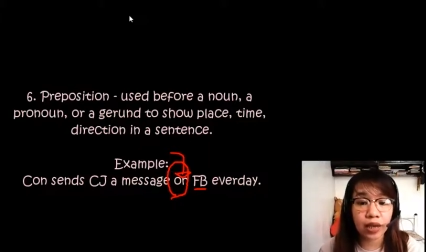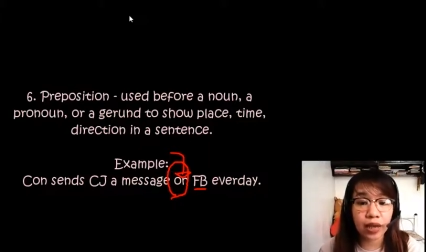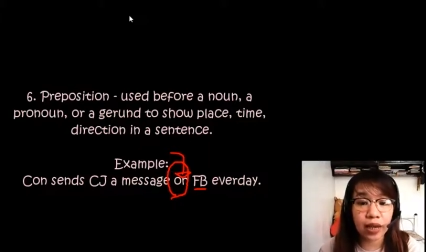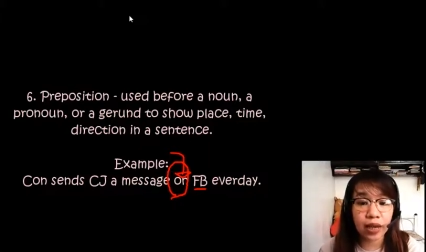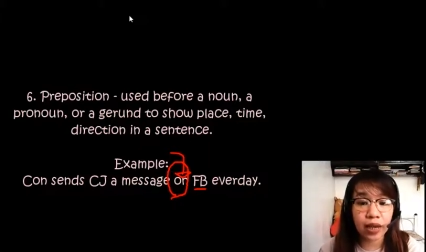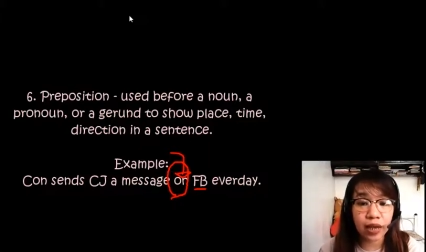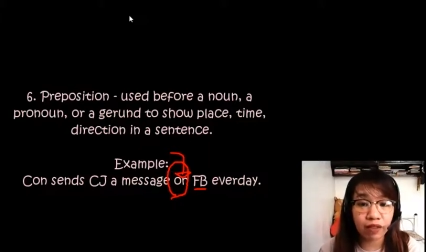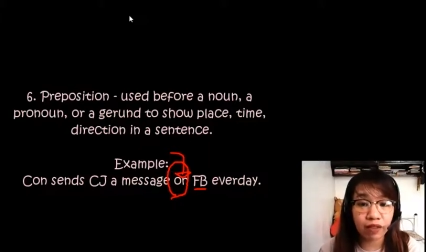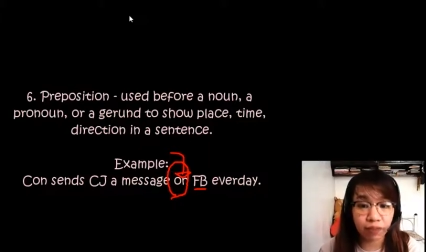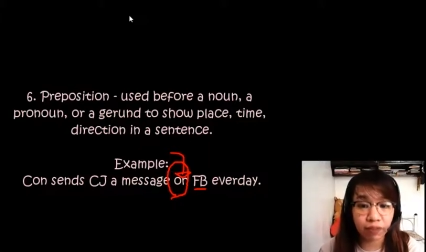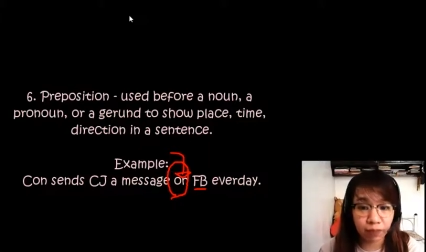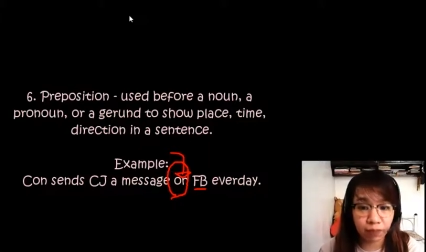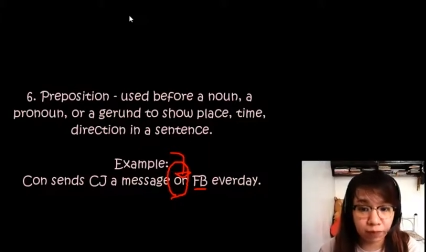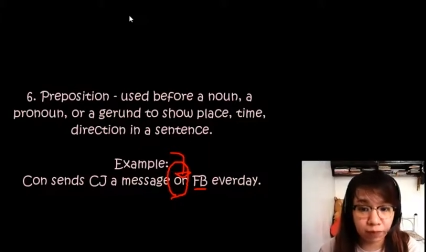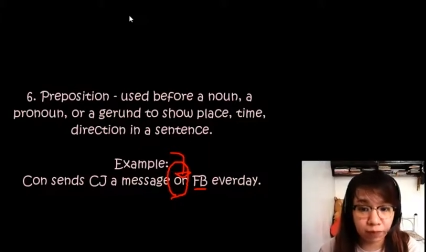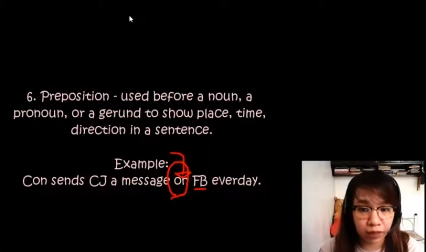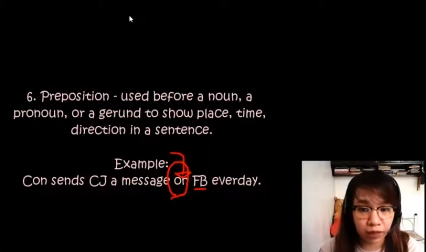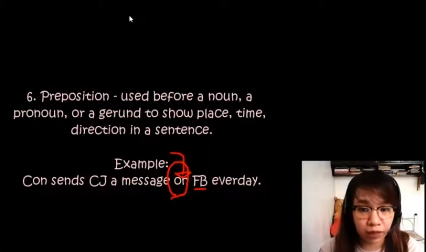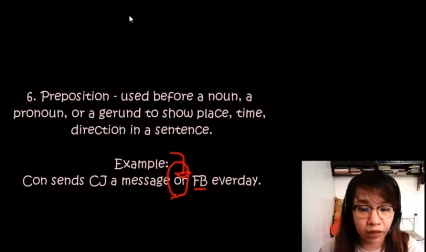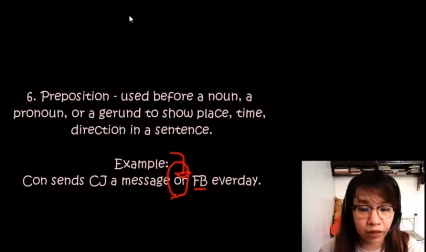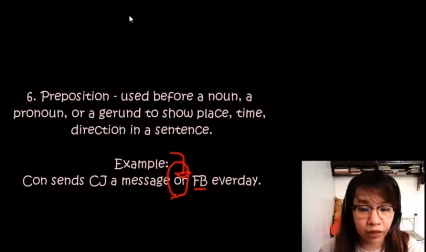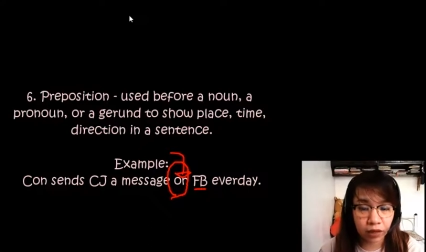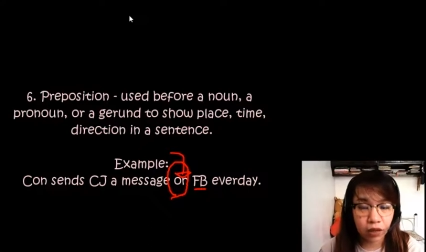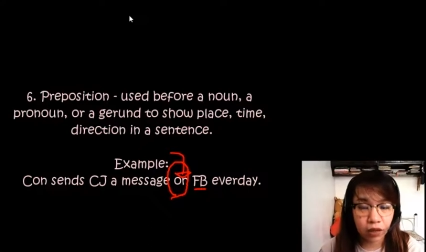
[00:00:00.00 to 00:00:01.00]

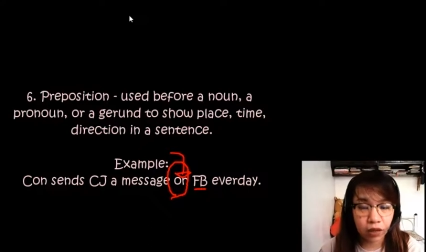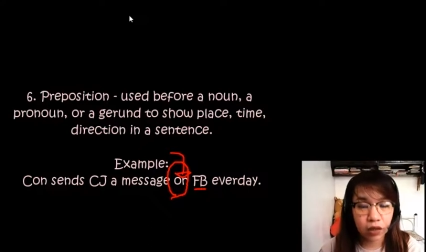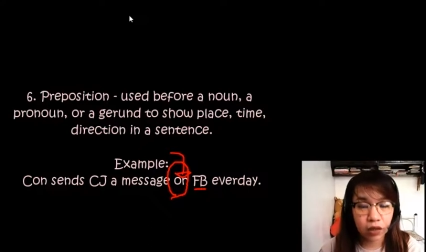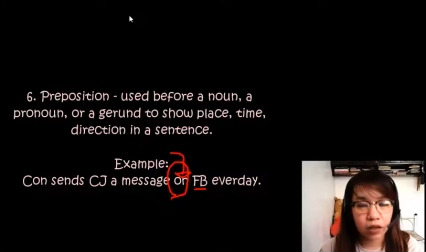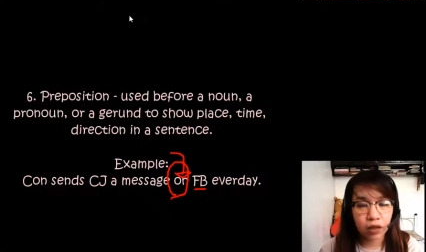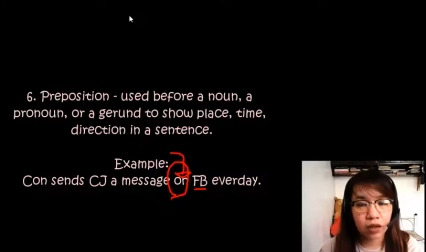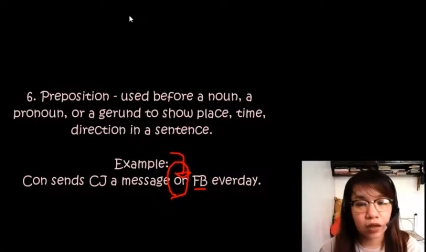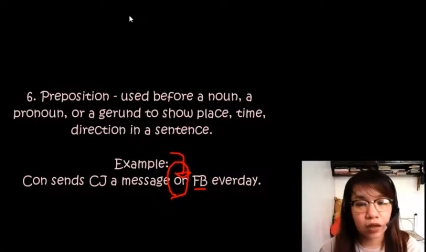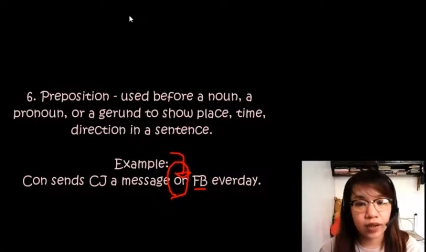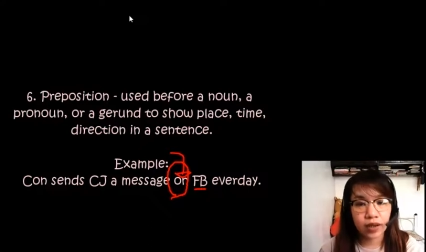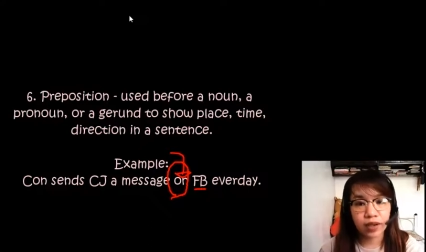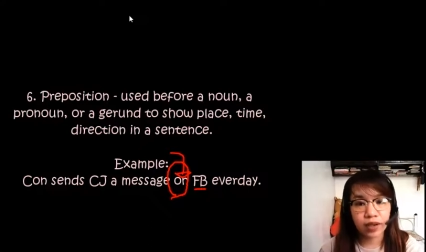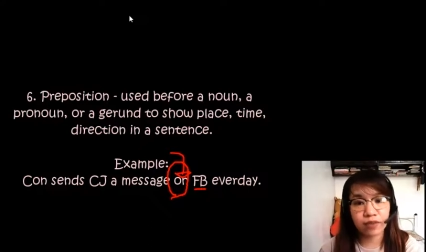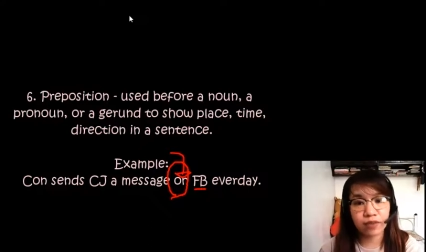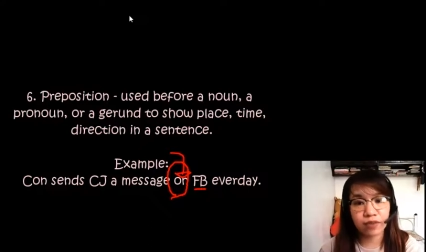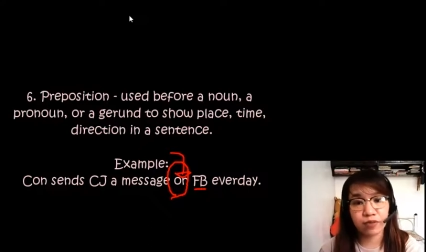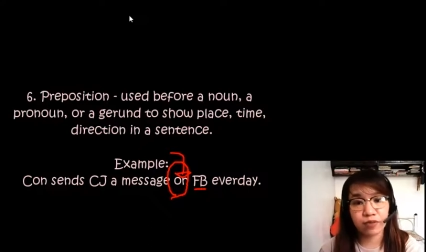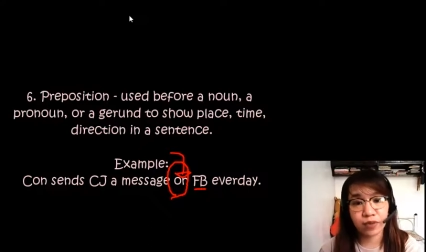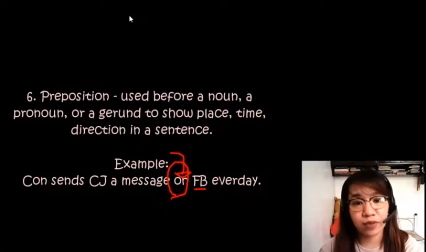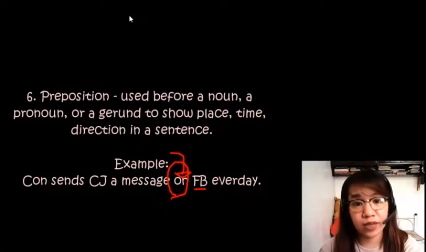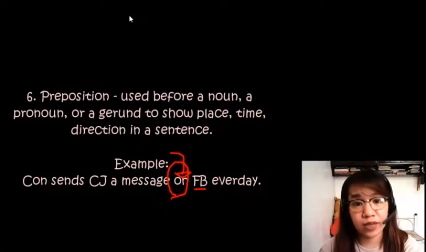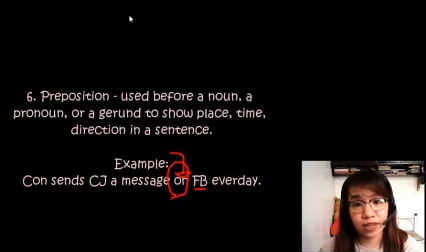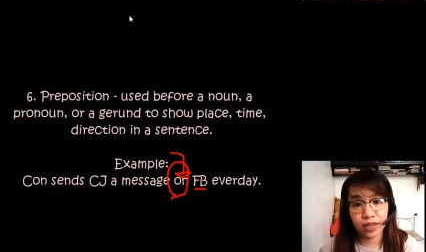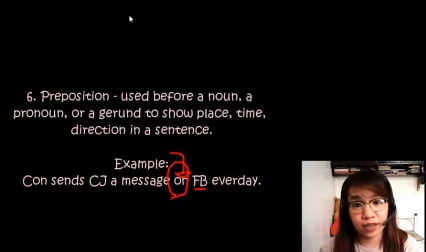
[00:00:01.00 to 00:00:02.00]
FB
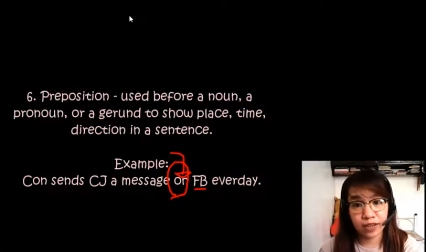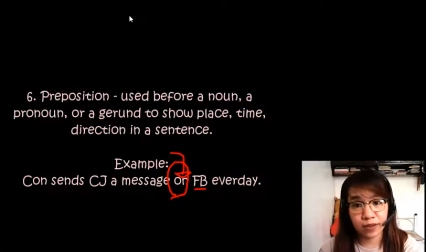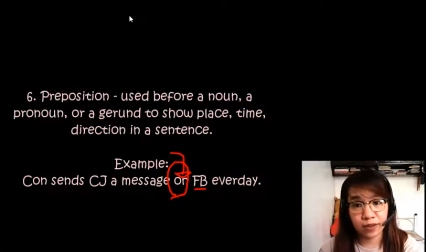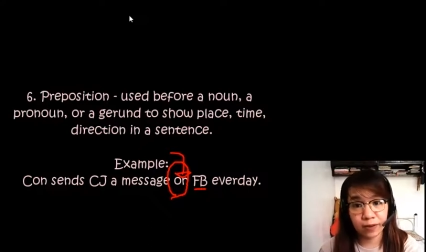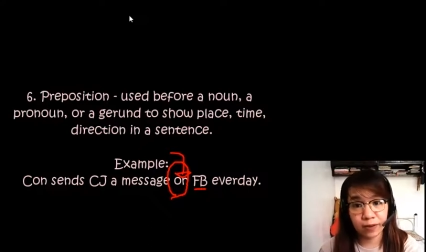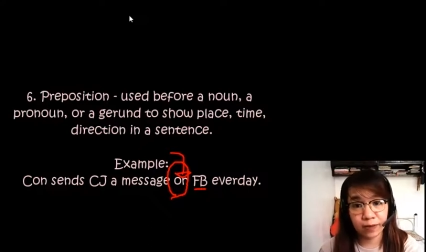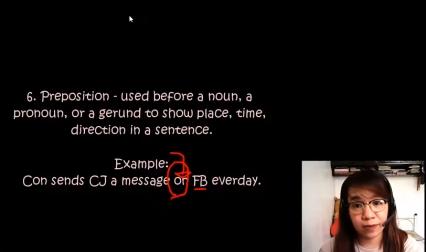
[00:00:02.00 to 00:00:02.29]
every day.